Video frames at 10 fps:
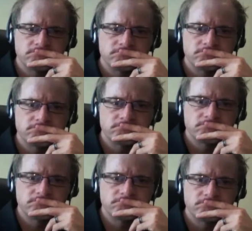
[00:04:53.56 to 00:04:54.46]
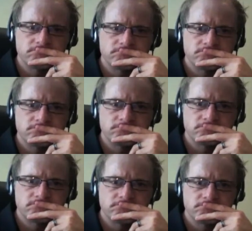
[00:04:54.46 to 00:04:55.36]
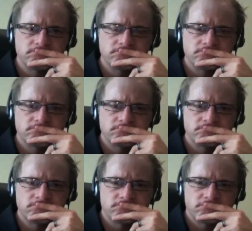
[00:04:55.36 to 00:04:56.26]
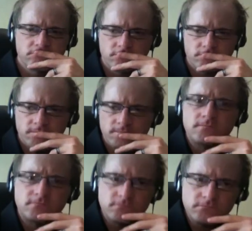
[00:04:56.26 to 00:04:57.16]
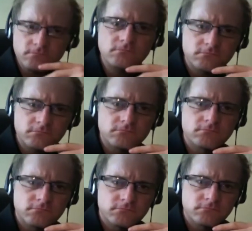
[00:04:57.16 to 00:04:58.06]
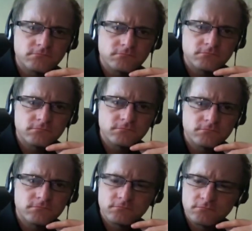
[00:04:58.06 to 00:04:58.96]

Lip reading: [no speech]